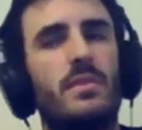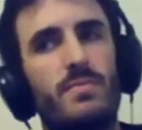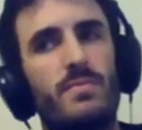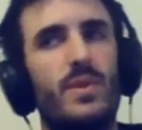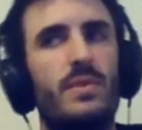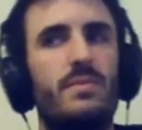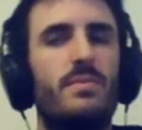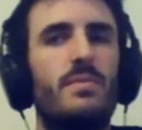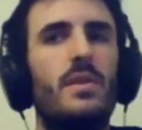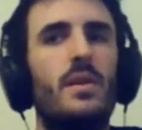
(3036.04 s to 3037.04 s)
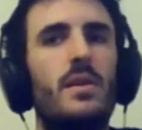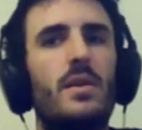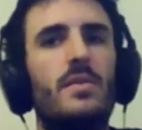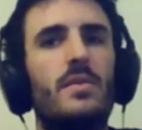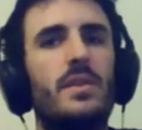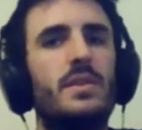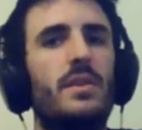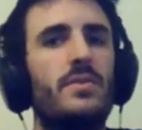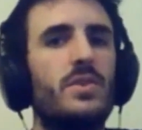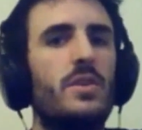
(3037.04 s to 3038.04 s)
well, that's
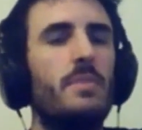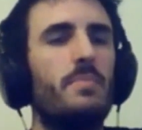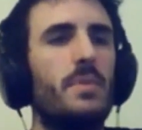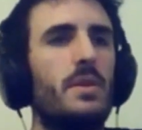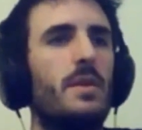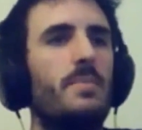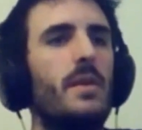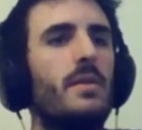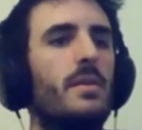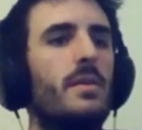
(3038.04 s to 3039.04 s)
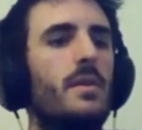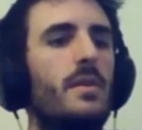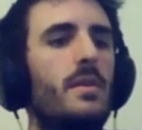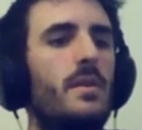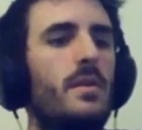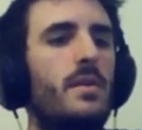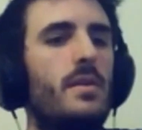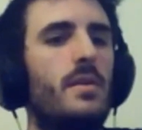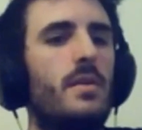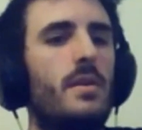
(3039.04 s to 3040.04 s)
another topic. But I mean,
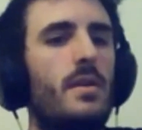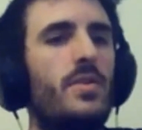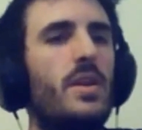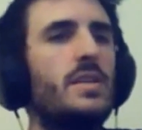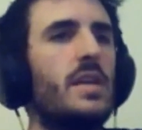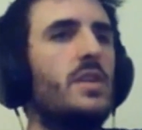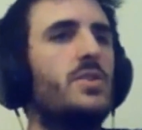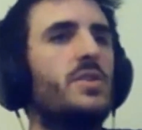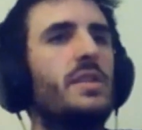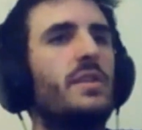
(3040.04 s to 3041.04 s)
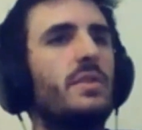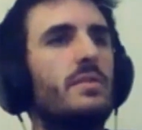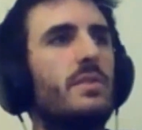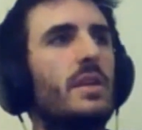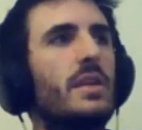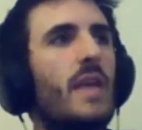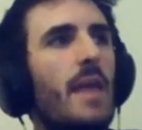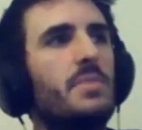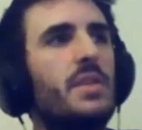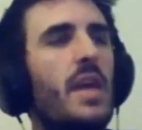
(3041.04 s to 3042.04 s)
I think it's interesting that the
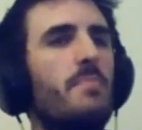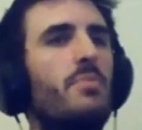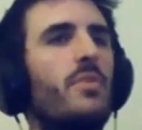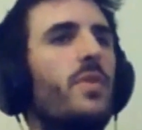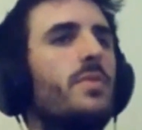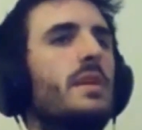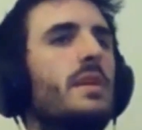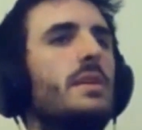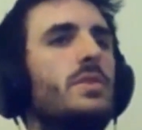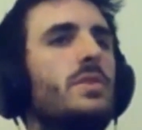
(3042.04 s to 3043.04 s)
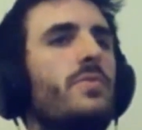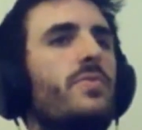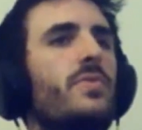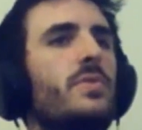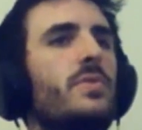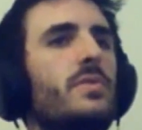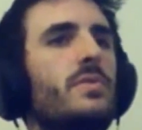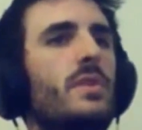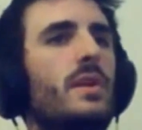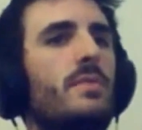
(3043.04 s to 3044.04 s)
games can provoke that sort of
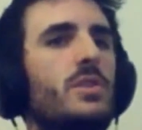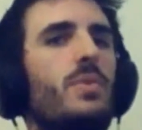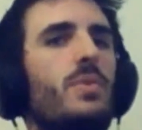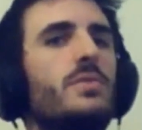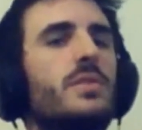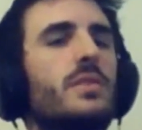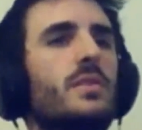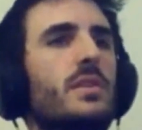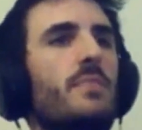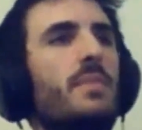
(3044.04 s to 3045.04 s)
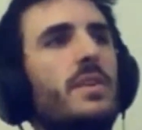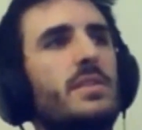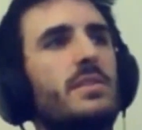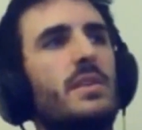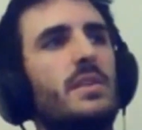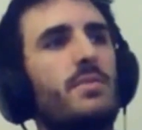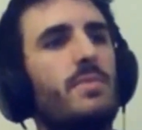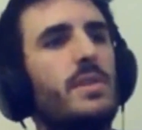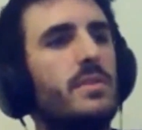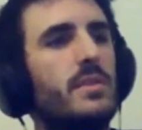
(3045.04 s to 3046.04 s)
response because, I mean, that's the
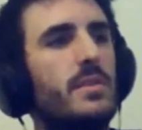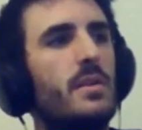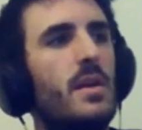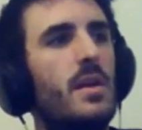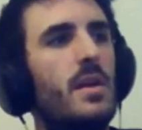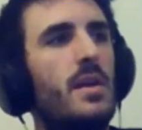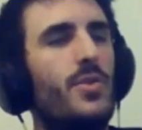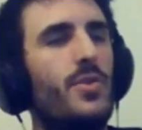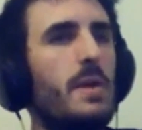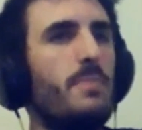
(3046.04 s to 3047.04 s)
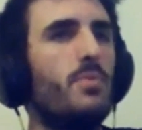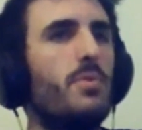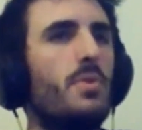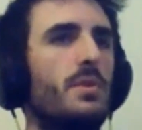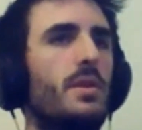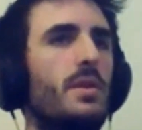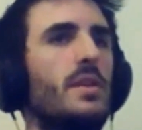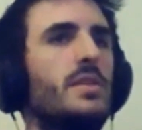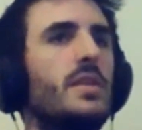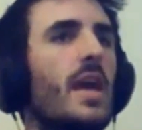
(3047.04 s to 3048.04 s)
reason that a lot of people got
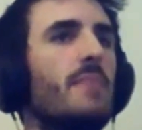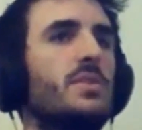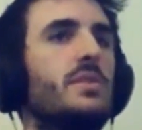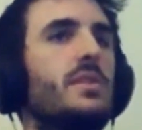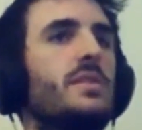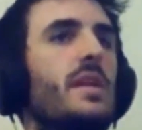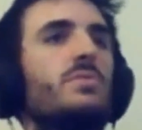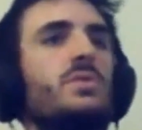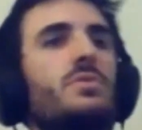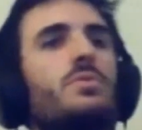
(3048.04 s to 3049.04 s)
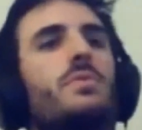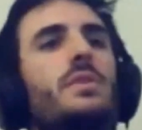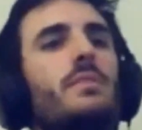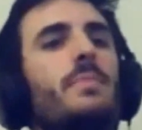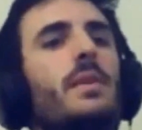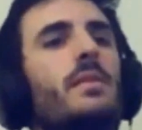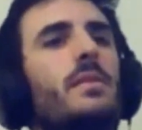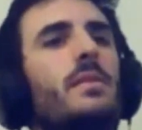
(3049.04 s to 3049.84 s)
into games to tell stories. I mean,